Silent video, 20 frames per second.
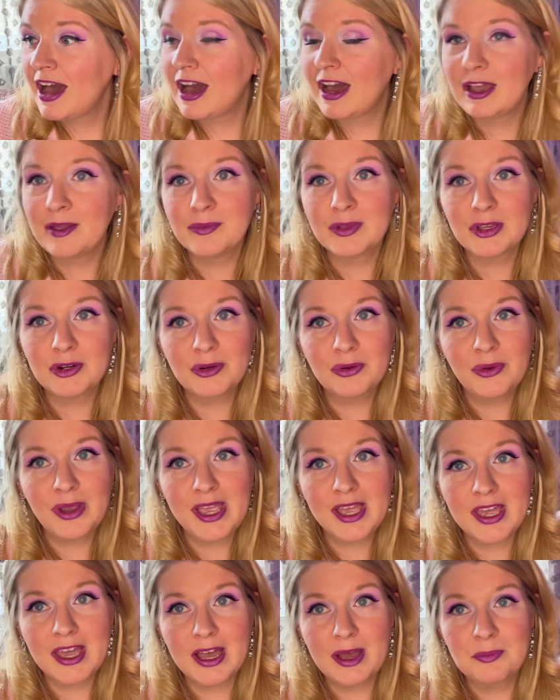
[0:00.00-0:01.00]
I'm going to
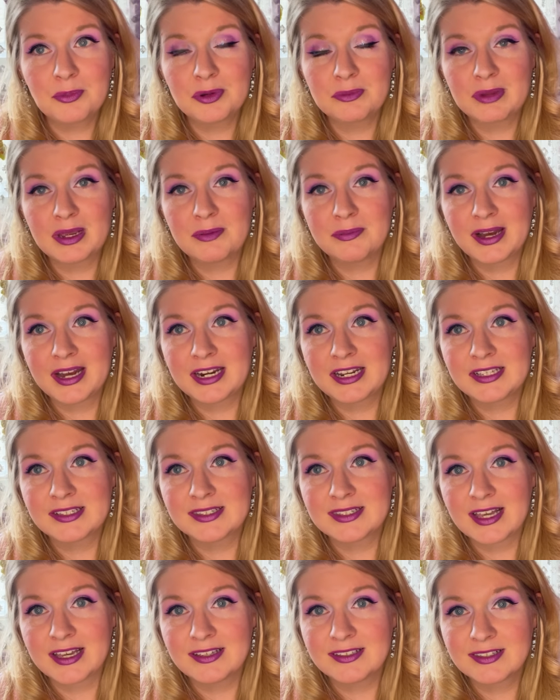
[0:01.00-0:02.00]
wake up when my body
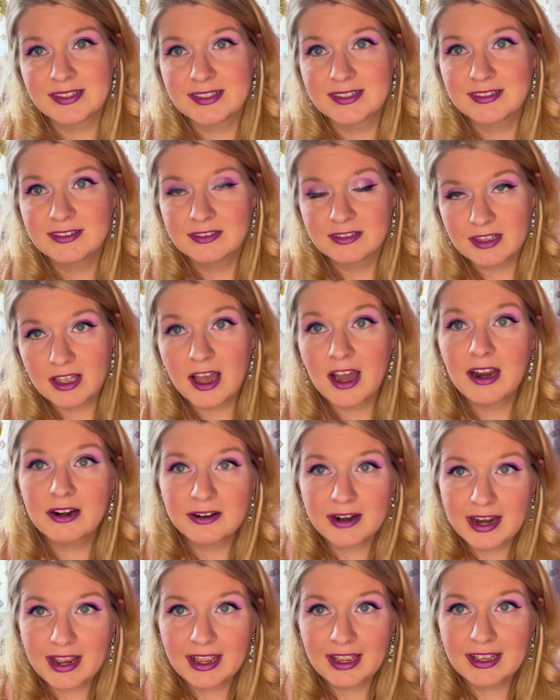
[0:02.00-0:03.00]
says, all
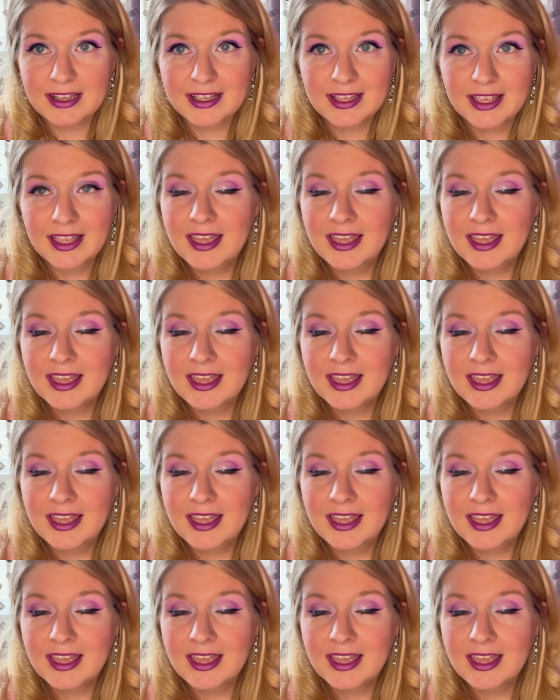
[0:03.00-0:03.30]
right,